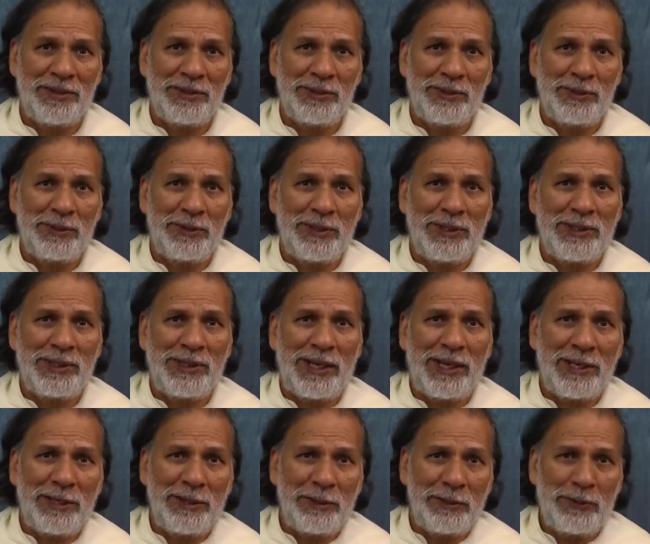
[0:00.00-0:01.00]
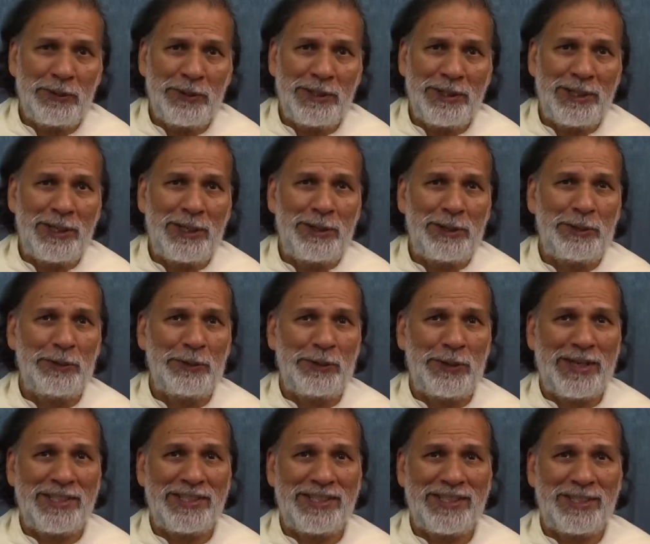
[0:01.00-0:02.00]
So the second question
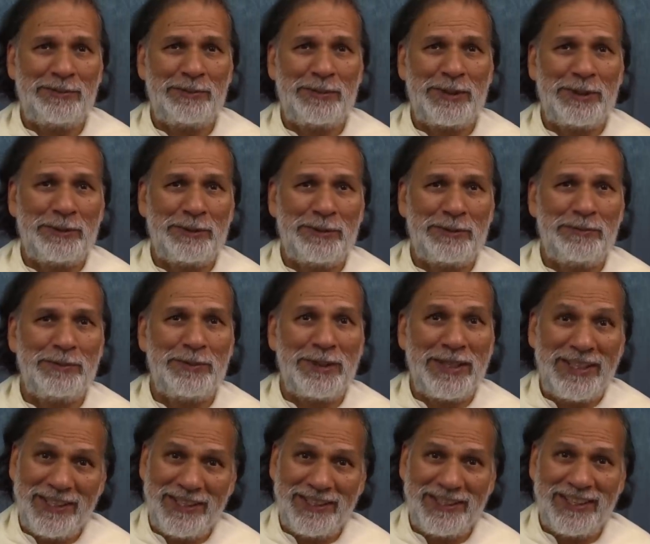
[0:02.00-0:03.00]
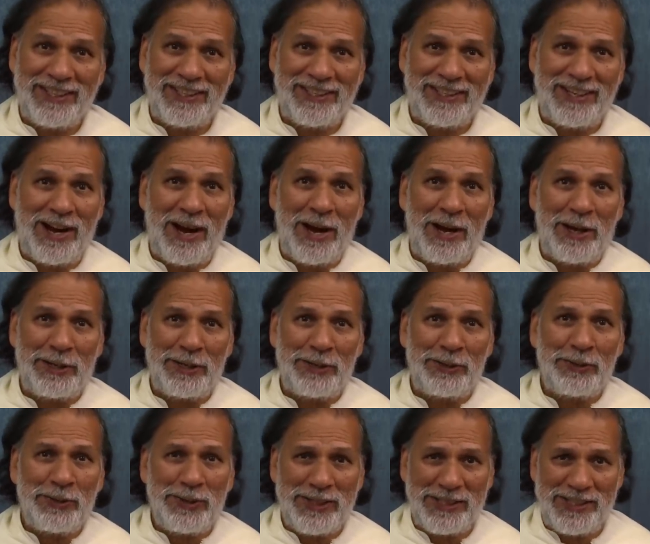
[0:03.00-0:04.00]
you ask about me, that are
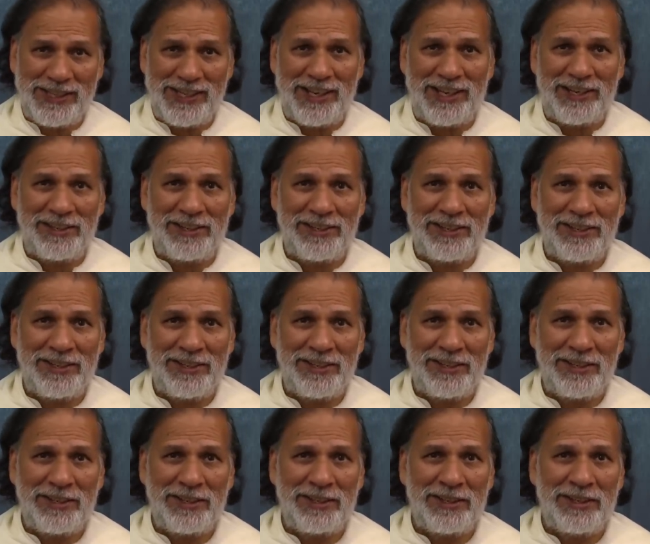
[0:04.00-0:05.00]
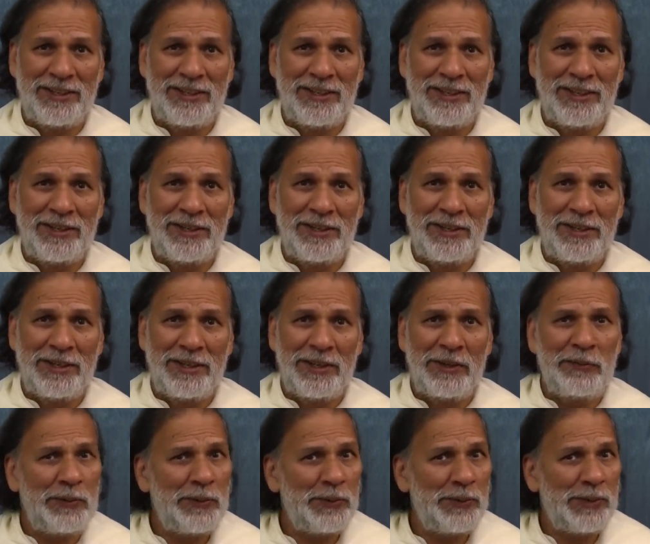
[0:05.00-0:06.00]
you a Jain?
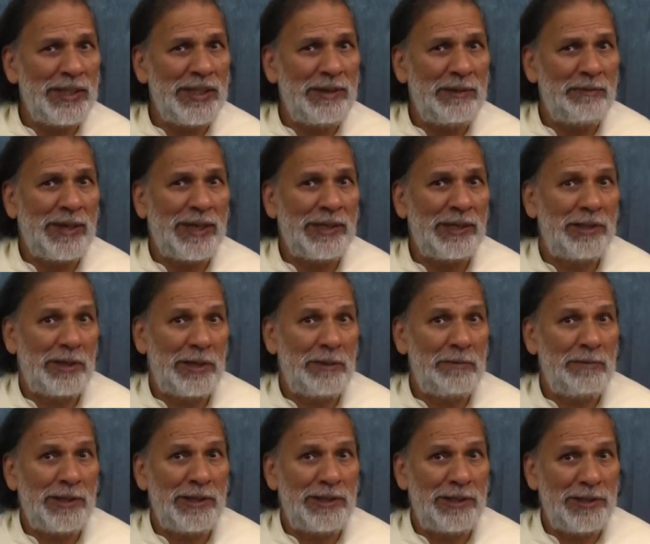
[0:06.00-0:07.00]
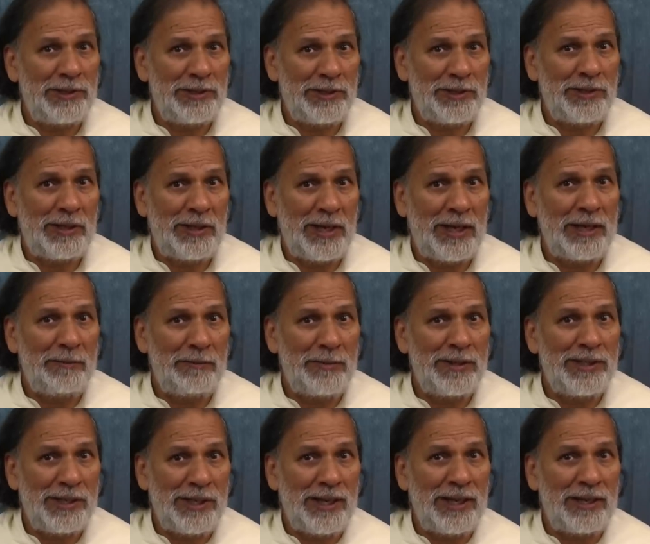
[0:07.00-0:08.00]
If you see by karma, yes, I am
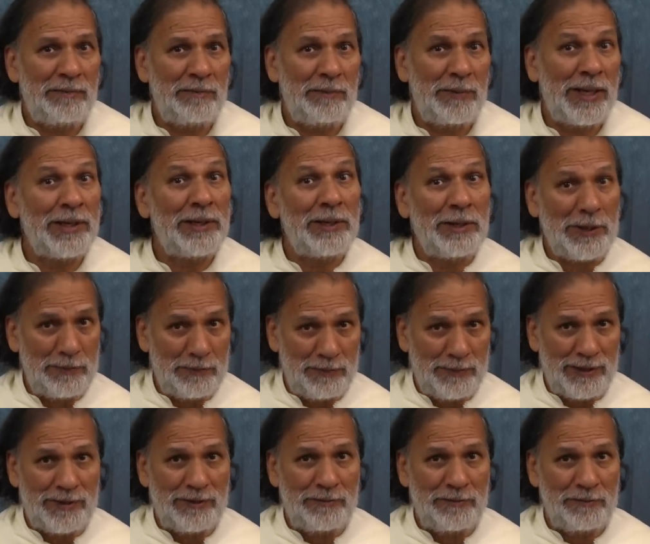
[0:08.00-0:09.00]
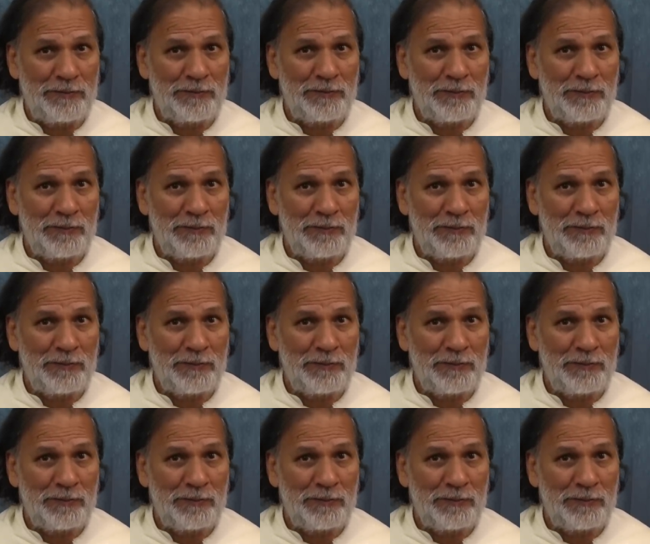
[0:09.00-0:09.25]
a Jain, by karma.